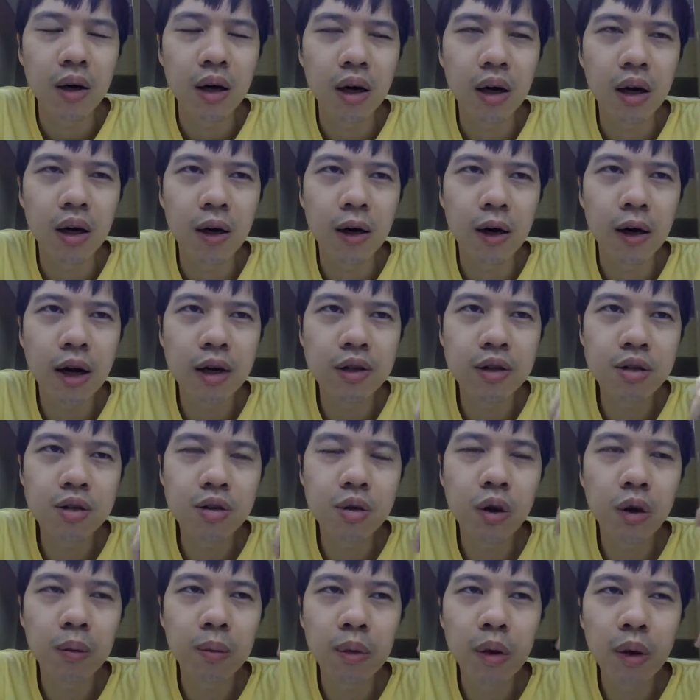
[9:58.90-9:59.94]
I just
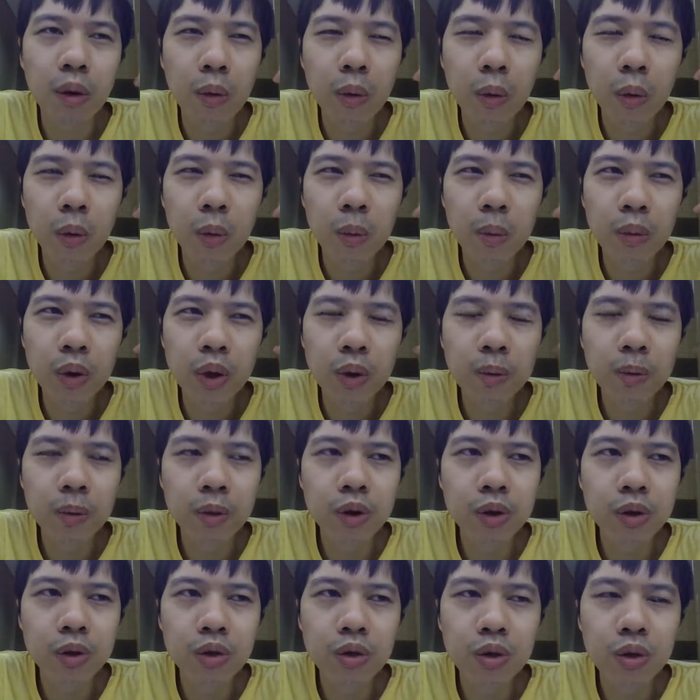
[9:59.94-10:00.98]
hope
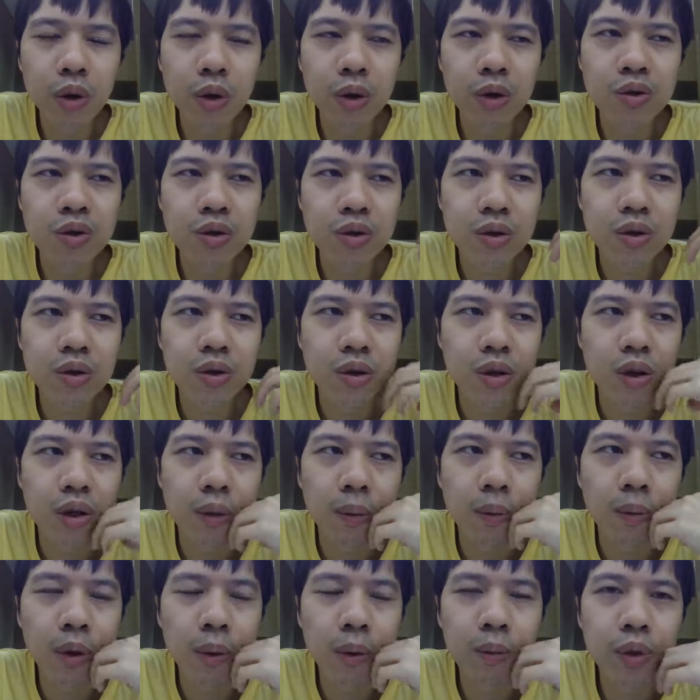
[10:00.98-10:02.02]
people don't
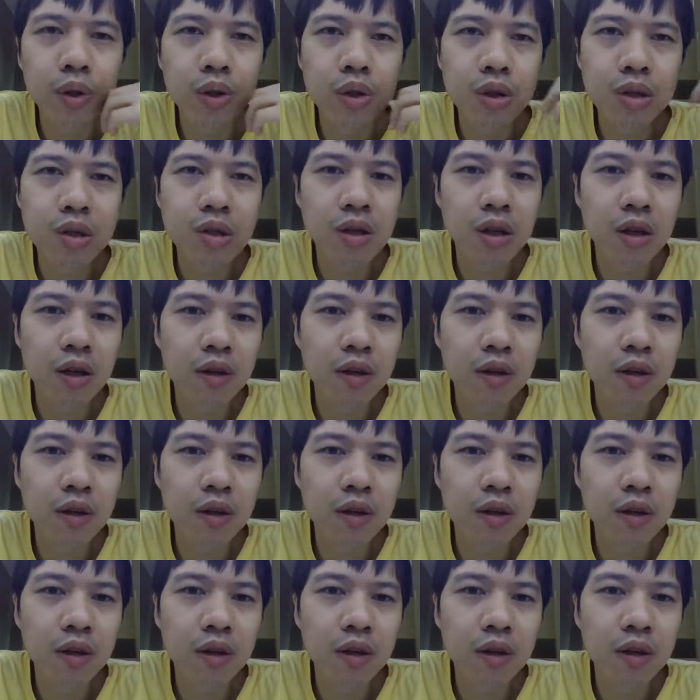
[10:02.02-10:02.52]
people just